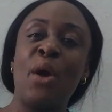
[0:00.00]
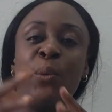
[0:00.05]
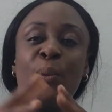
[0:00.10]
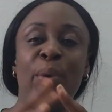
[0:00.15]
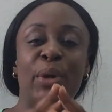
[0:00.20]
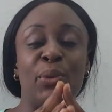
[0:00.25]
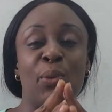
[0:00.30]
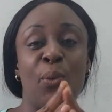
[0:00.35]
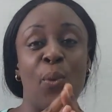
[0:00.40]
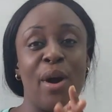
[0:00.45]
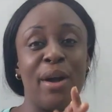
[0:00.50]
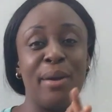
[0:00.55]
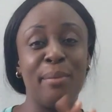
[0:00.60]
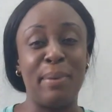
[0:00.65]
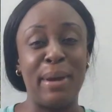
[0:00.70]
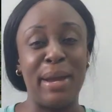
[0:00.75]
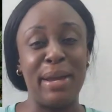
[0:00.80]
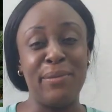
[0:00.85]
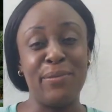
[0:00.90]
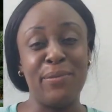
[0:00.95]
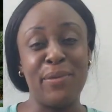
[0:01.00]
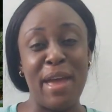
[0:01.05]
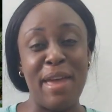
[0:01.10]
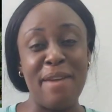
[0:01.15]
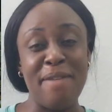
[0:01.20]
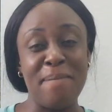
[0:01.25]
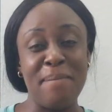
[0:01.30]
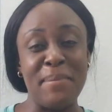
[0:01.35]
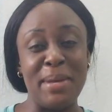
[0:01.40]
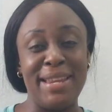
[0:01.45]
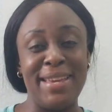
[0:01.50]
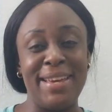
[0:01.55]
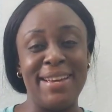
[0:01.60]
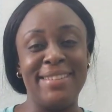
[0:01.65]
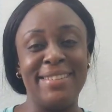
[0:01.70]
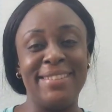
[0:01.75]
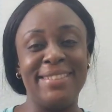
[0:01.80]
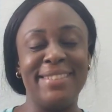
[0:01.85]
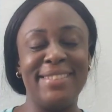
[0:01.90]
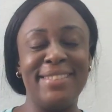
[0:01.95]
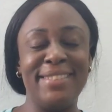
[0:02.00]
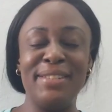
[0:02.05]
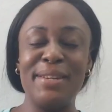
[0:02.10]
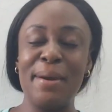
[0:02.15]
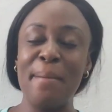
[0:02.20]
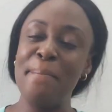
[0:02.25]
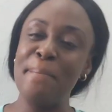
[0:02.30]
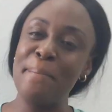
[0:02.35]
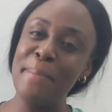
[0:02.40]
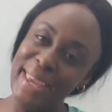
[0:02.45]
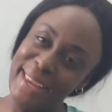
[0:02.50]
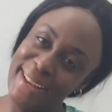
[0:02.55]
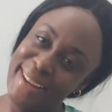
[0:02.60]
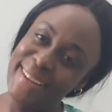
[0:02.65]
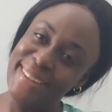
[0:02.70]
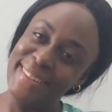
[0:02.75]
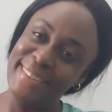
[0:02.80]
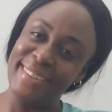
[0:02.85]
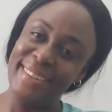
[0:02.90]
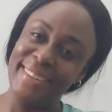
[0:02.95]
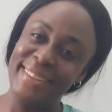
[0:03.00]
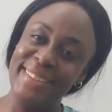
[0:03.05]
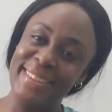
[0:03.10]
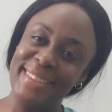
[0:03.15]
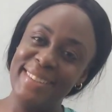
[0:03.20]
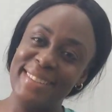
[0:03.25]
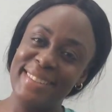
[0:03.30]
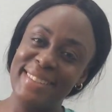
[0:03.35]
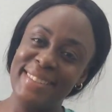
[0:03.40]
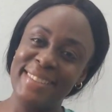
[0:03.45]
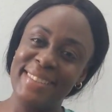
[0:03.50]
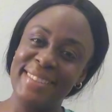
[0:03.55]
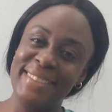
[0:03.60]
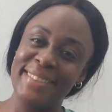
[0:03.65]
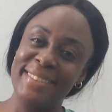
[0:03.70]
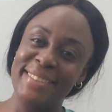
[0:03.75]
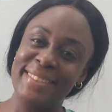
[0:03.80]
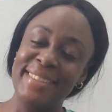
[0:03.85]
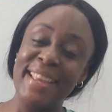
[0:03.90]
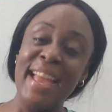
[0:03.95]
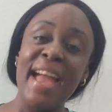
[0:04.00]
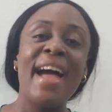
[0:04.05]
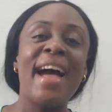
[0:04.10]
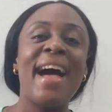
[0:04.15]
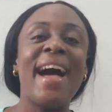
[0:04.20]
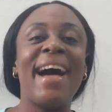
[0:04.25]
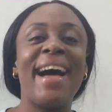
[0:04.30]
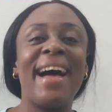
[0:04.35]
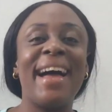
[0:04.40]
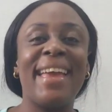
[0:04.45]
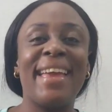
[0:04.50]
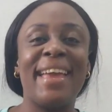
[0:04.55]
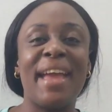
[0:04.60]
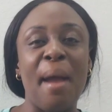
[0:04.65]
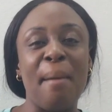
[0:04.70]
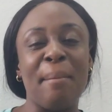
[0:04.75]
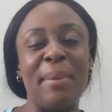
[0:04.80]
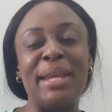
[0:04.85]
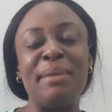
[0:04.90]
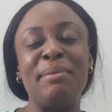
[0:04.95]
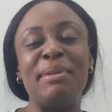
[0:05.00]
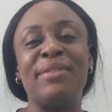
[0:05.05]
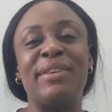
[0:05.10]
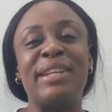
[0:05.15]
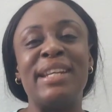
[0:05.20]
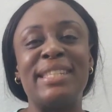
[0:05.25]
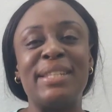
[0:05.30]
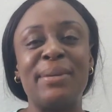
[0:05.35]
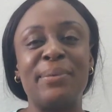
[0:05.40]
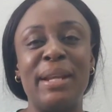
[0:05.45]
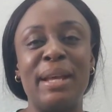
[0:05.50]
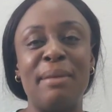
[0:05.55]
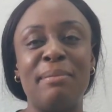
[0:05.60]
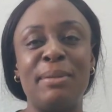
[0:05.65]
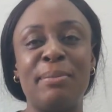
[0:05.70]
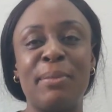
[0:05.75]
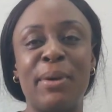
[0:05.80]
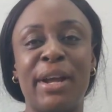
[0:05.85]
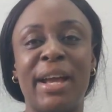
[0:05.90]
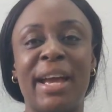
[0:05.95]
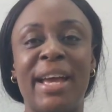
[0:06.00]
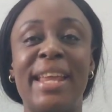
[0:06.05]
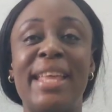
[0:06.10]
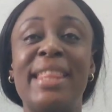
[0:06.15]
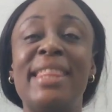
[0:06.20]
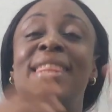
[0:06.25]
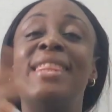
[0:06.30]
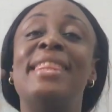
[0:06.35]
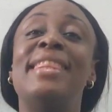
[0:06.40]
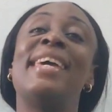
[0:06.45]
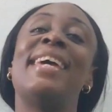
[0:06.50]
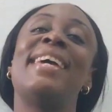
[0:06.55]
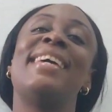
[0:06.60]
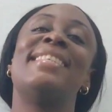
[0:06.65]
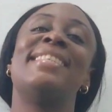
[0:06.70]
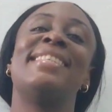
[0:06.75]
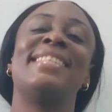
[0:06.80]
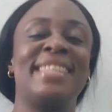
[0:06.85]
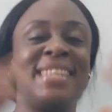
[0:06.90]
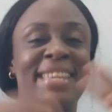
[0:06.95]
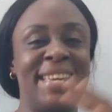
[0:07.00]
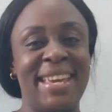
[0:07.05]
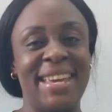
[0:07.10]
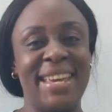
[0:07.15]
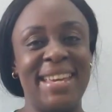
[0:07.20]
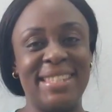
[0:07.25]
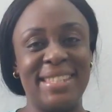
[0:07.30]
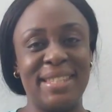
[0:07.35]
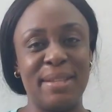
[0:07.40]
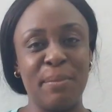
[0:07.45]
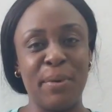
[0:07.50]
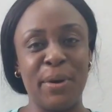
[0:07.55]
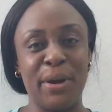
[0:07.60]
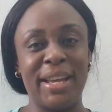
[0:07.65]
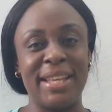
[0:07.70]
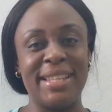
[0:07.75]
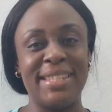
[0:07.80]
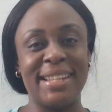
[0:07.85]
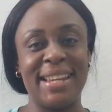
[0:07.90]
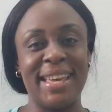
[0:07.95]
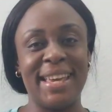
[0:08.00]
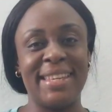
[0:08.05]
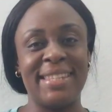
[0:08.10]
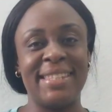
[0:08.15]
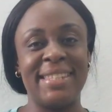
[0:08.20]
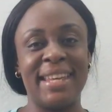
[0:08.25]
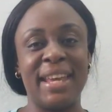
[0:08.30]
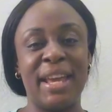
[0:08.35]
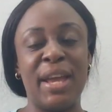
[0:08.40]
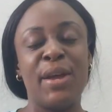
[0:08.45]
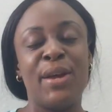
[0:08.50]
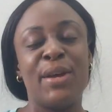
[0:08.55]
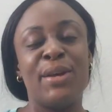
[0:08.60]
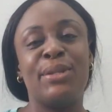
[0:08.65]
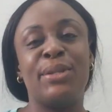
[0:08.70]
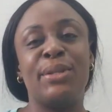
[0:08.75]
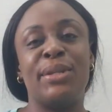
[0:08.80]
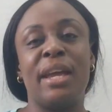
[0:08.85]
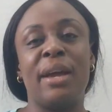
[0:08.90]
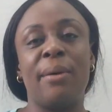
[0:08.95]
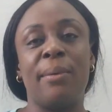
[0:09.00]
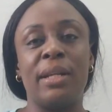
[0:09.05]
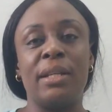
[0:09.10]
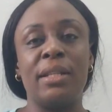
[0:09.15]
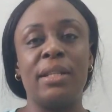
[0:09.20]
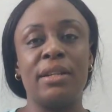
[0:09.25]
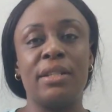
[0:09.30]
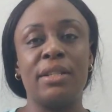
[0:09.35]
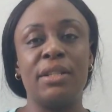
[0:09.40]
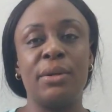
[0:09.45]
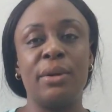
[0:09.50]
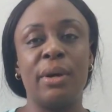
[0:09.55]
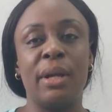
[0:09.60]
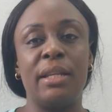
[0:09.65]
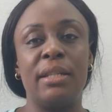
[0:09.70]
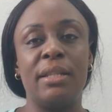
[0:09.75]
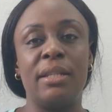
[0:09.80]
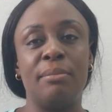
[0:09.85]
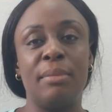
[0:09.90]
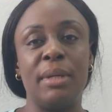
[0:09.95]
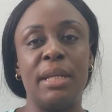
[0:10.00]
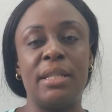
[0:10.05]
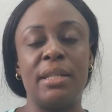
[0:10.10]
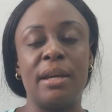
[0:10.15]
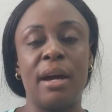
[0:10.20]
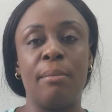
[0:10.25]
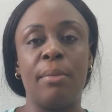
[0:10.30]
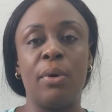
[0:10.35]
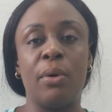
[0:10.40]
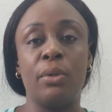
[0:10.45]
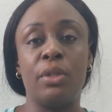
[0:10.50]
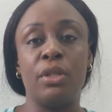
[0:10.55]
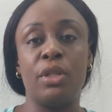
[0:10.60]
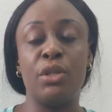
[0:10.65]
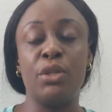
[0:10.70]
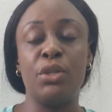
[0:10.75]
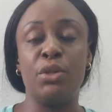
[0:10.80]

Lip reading: with 1.5 million Jamaican dollars. Hi, my name is Vanessa Williams Morgan, and this is the Morgan's Legacy. Today, I want to talk to you a little bit about